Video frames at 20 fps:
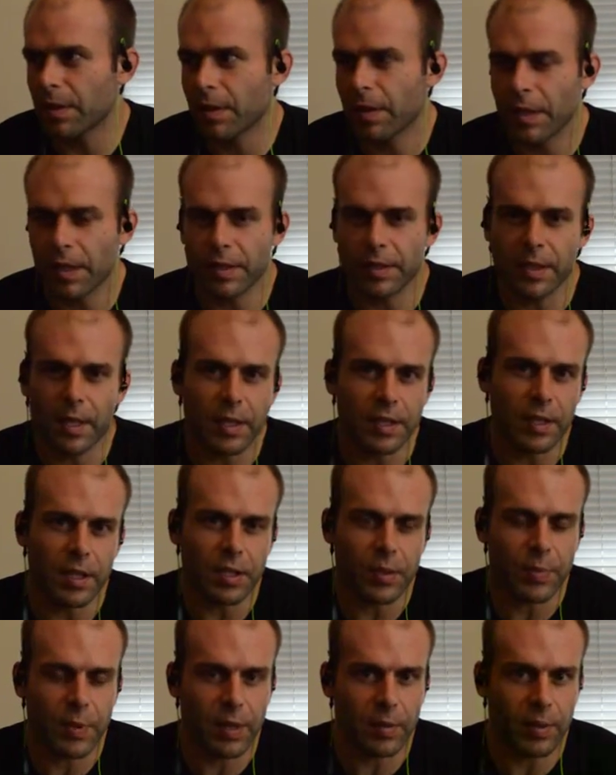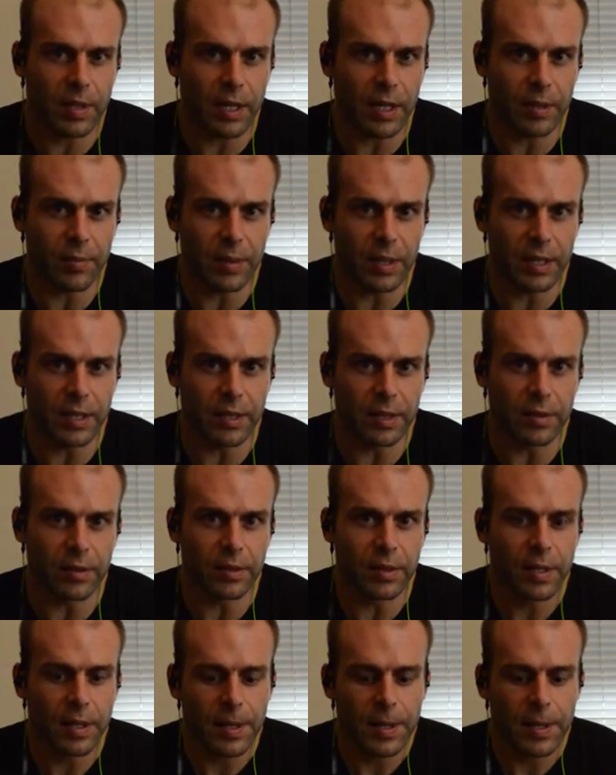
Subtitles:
it's probably not a big deal.